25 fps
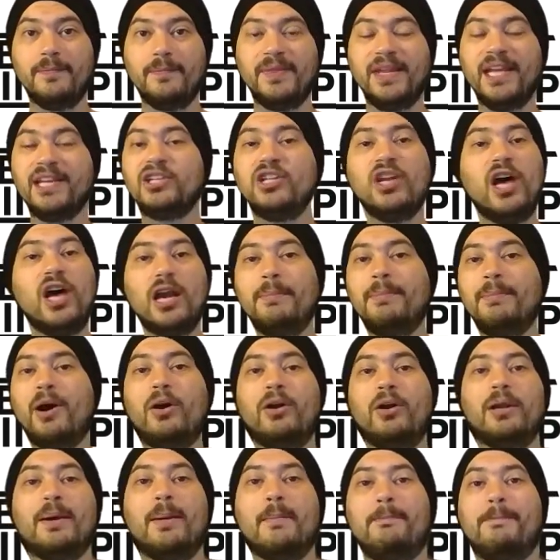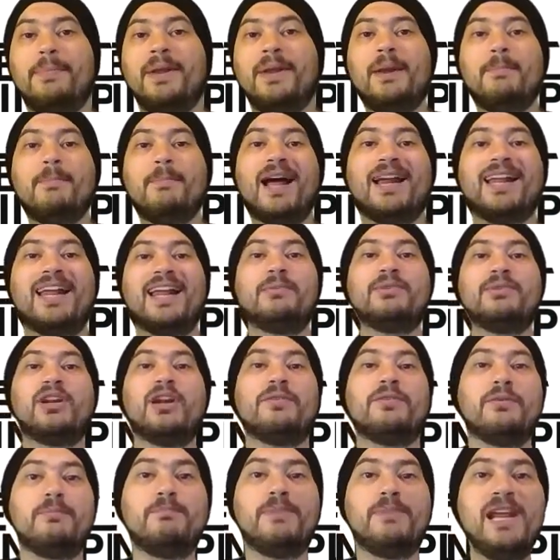It's not about playing mind games with
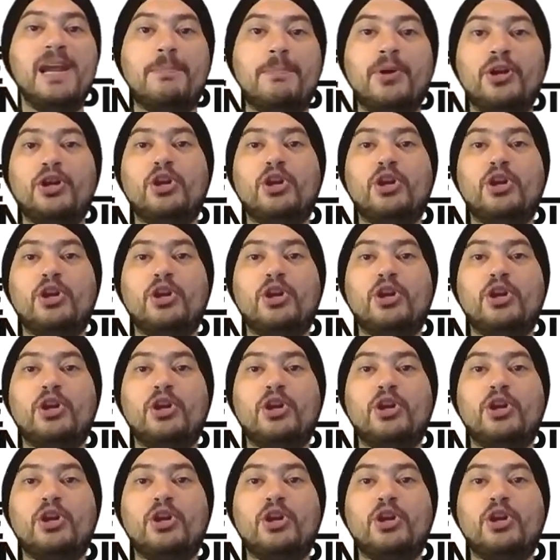other people.